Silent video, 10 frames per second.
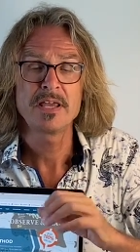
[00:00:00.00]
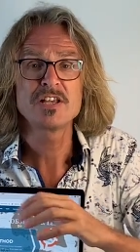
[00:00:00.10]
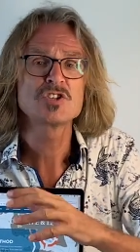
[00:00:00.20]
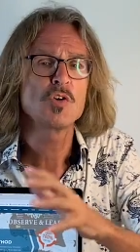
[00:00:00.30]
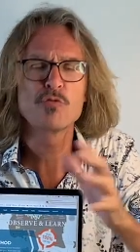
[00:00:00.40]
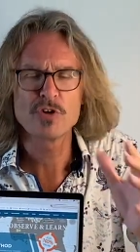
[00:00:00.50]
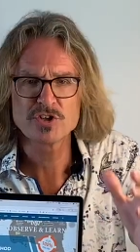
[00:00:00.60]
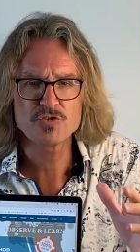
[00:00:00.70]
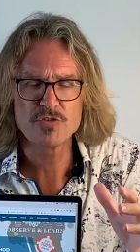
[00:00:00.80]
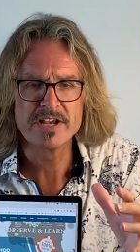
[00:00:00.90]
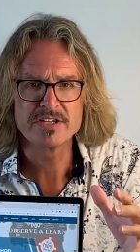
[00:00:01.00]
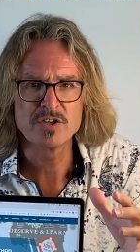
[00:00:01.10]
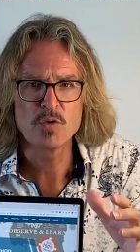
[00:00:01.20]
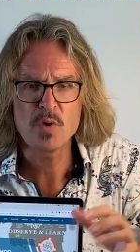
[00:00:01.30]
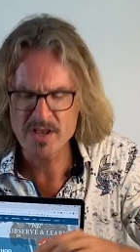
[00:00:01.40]
It's so frustrating
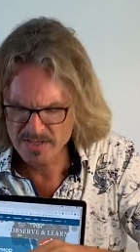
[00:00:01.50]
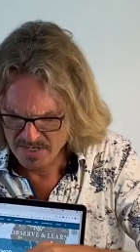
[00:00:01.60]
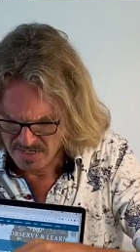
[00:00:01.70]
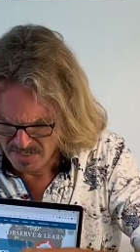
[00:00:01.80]
when